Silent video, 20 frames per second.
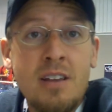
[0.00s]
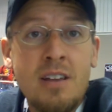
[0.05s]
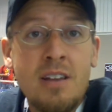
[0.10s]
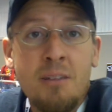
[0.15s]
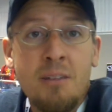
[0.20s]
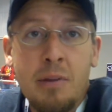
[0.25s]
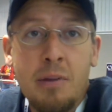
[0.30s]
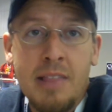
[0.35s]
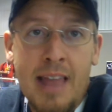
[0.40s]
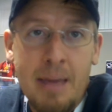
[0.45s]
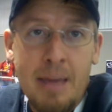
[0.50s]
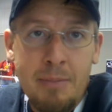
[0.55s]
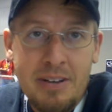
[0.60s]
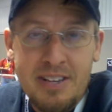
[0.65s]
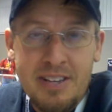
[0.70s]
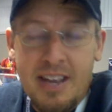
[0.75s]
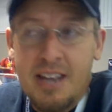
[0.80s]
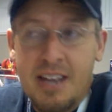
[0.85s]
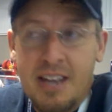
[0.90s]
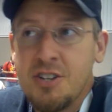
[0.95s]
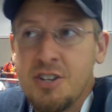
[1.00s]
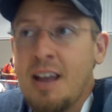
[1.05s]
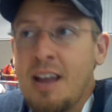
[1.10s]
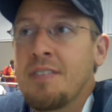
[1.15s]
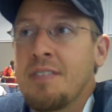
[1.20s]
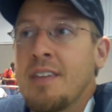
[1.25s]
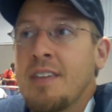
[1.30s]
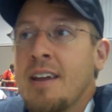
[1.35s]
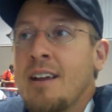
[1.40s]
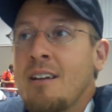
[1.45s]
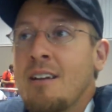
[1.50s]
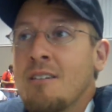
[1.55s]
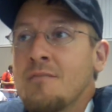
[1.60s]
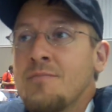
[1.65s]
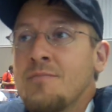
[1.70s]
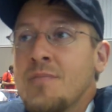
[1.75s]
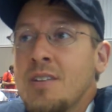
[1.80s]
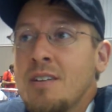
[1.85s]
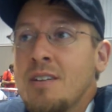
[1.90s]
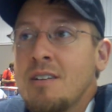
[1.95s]
Put Lamentation out there,
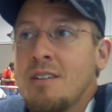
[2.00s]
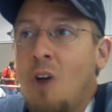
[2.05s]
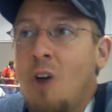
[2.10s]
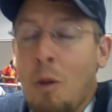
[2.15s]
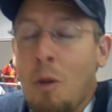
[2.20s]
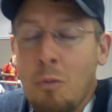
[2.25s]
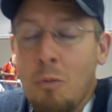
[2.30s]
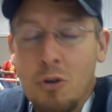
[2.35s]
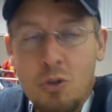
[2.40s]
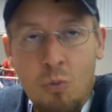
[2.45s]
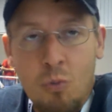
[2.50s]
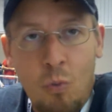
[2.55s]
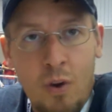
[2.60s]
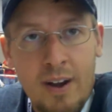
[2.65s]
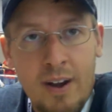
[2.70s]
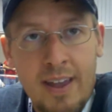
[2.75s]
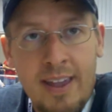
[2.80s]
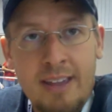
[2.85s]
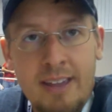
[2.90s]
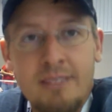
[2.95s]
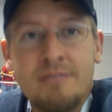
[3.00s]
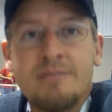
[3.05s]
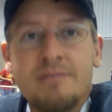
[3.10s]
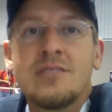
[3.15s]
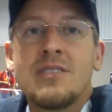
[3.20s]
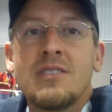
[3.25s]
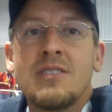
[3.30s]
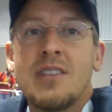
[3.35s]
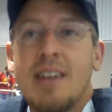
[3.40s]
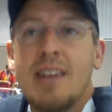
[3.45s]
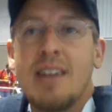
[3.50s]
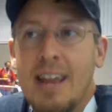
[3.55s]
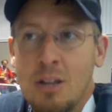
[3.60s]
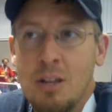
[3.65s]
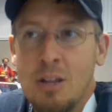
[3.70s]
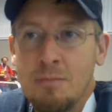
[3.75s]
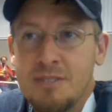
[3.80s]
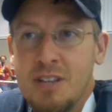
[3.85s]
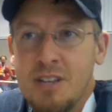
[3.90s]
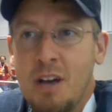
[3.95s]
Armor 20, heal
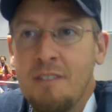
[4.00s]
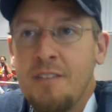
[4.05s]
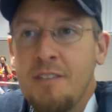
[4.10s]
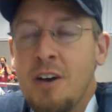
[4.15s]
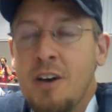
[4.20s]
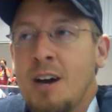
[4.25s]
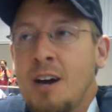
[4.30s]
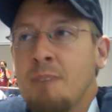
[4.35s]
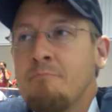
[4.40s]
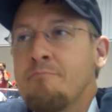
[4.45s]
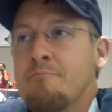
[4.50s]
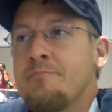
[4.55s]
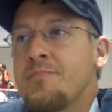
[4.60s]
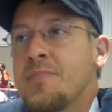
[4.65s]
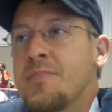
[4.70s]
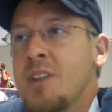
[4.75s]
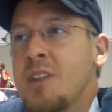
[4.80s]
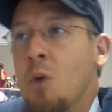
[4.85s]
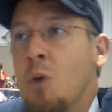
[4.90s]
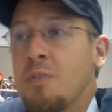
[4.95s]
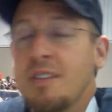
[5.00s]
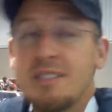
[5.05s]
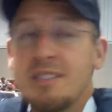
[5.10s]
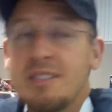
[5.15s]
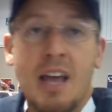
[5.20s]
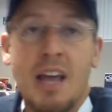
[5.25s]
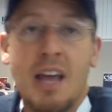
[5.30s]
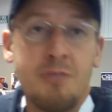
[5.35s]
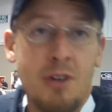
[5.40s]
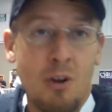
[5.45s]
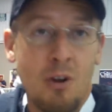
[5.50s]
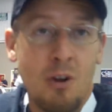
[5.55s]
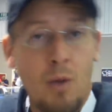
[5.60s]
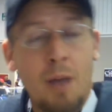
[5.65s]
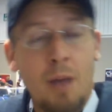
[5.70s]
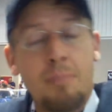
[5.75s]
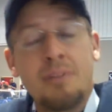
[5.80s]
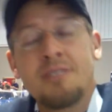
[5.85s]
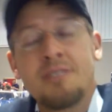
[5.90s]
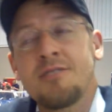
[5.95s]
himself up, you know, with his Life Drinker
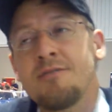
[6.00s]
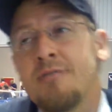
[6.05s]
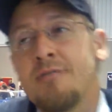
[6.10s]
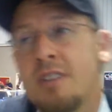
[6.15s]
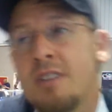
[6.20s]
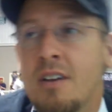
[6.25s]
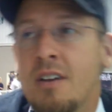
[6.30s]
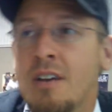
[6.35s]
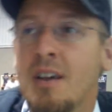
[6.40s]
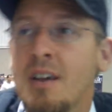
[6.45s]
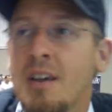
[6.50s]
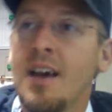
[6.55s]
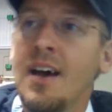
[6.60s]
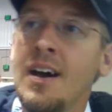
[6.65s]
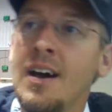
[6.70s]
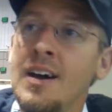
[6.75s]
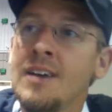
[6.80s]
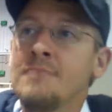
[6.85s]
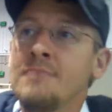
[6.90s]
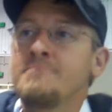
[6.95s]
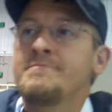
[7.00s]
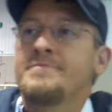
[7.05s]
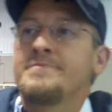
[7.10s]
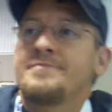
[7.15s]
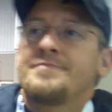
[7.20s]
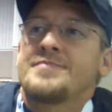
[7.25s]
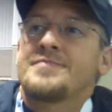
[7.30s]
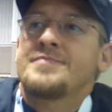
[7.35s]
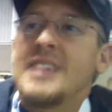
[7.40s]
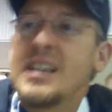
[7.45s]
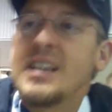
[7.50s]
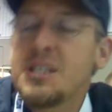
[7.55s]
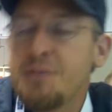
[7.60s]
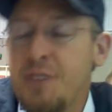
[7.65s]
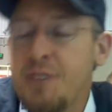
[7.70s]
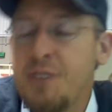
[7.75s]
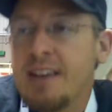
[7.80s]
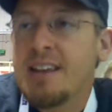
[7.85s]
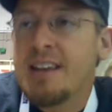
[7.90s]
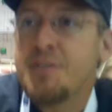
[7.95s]
weapons. And his
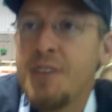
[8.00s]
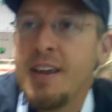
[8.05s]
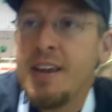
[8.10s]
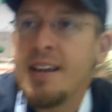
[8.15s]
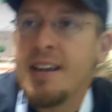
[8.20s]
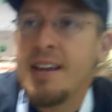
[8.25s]
feet. His feet